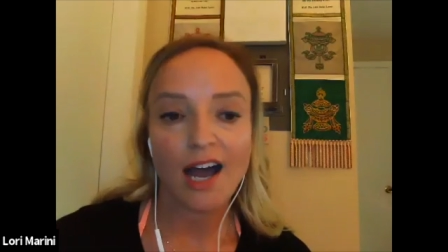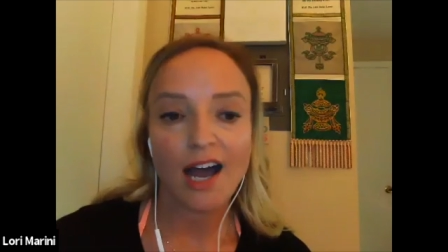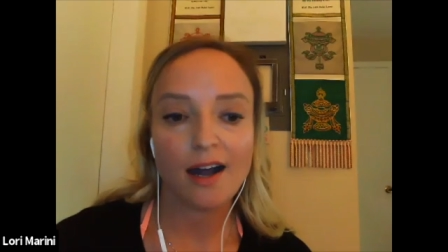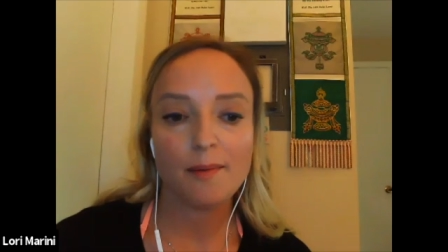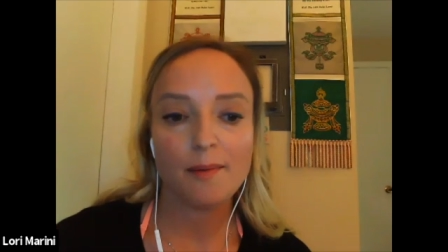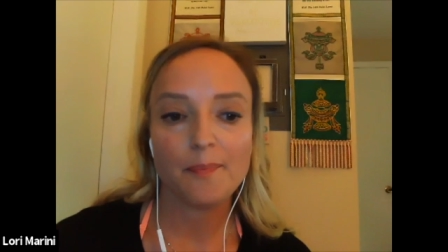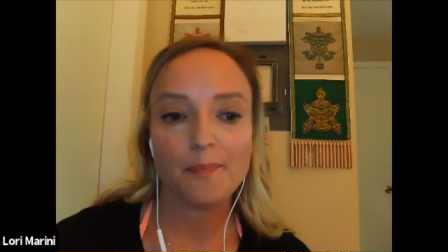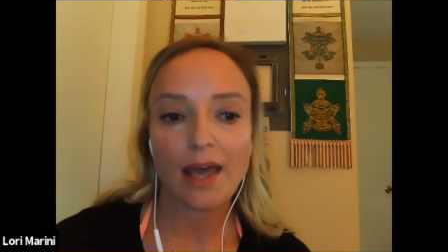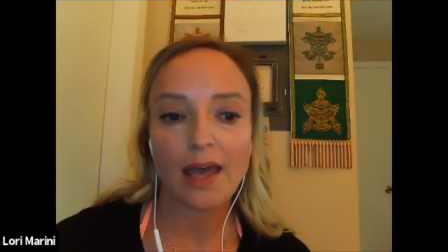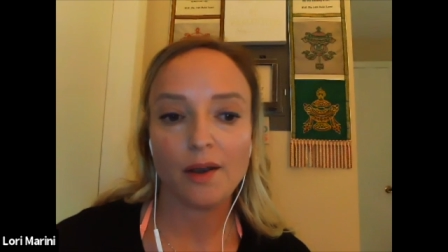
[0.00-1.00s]
And
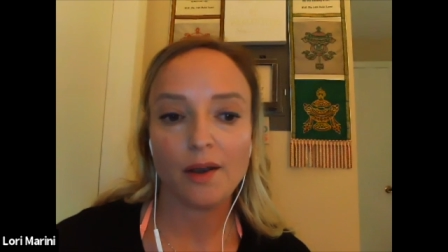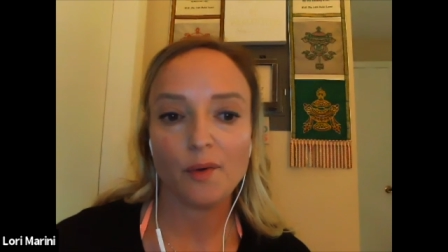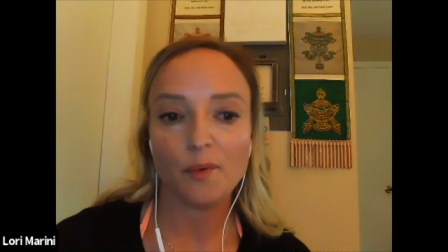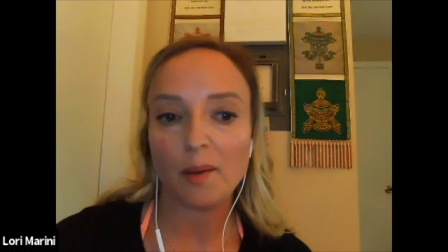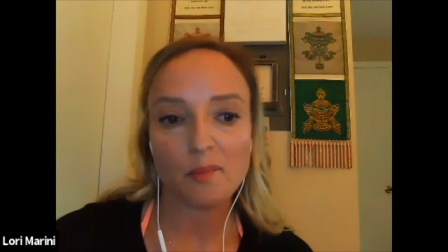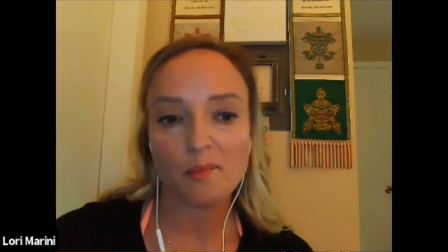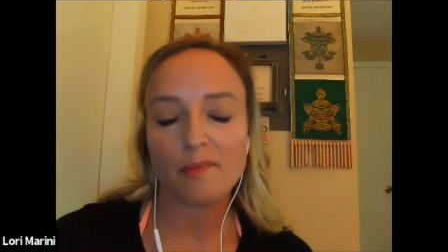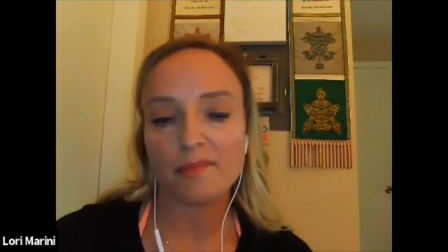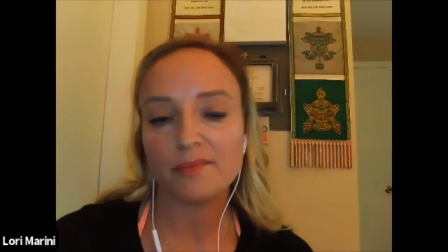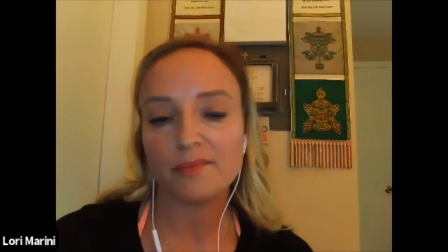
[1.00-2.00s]

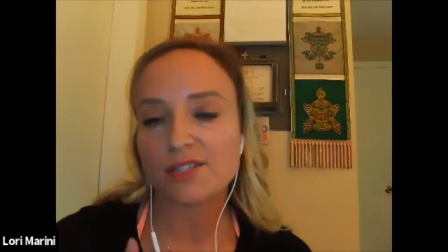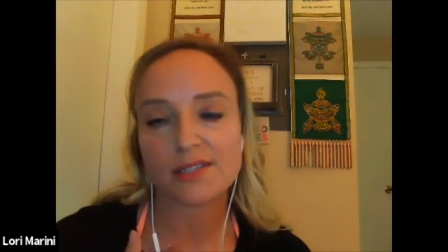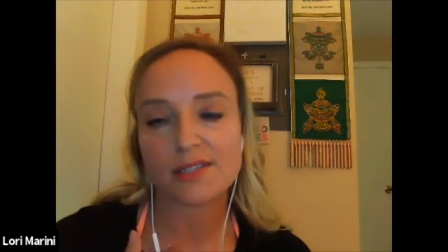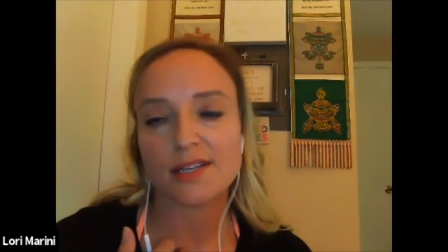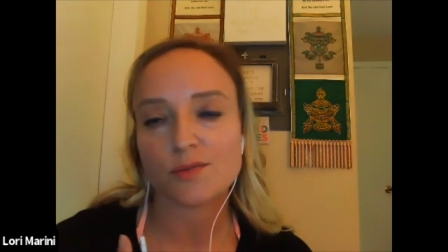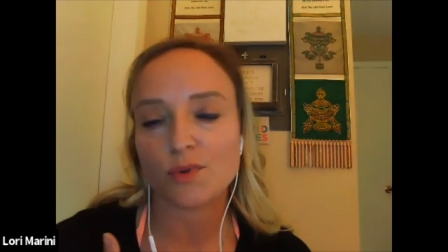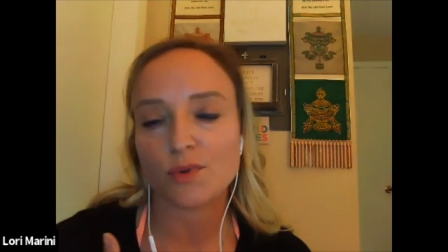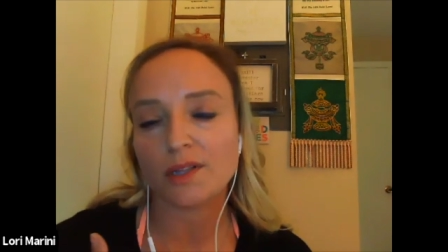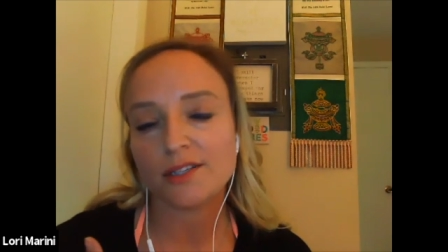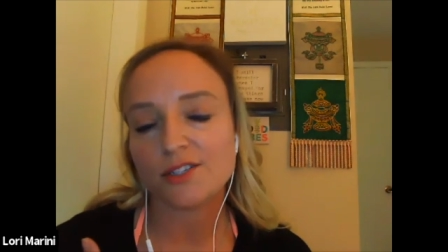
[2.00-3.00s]
it's
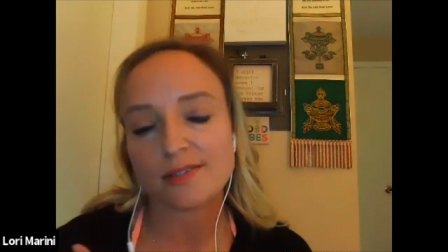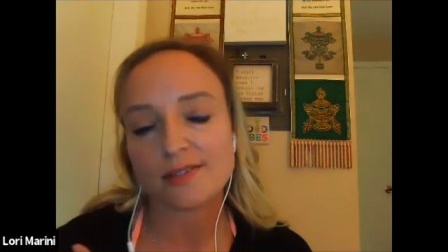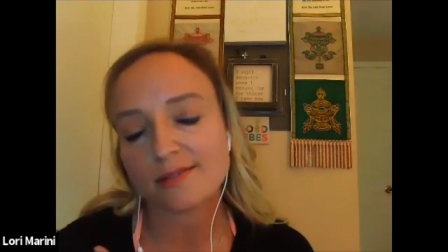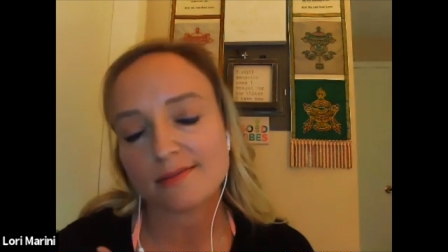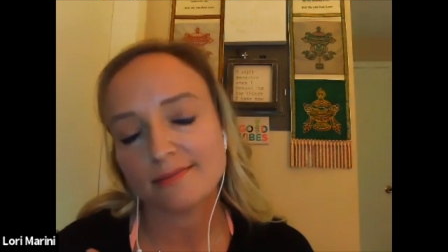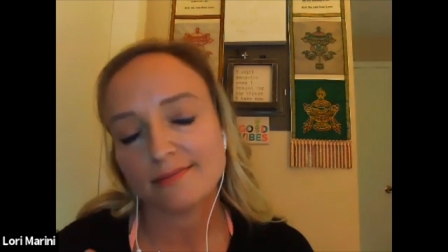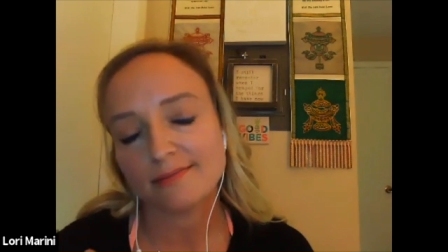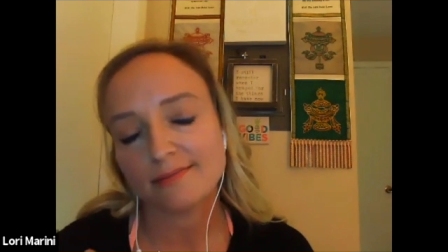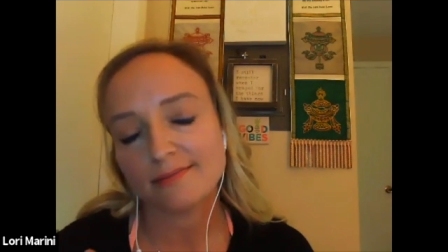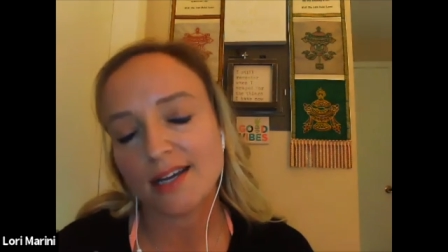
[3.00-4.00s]
really just,
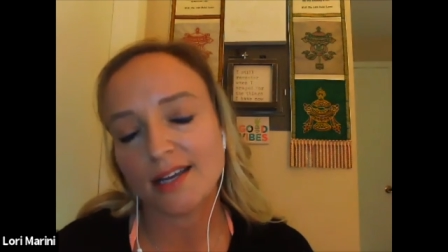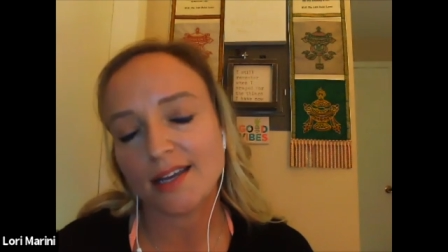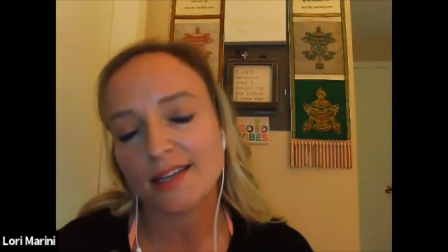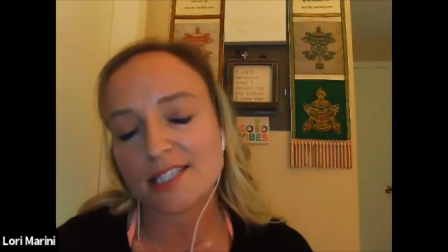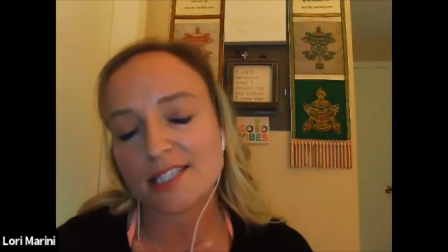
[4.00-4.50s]
it's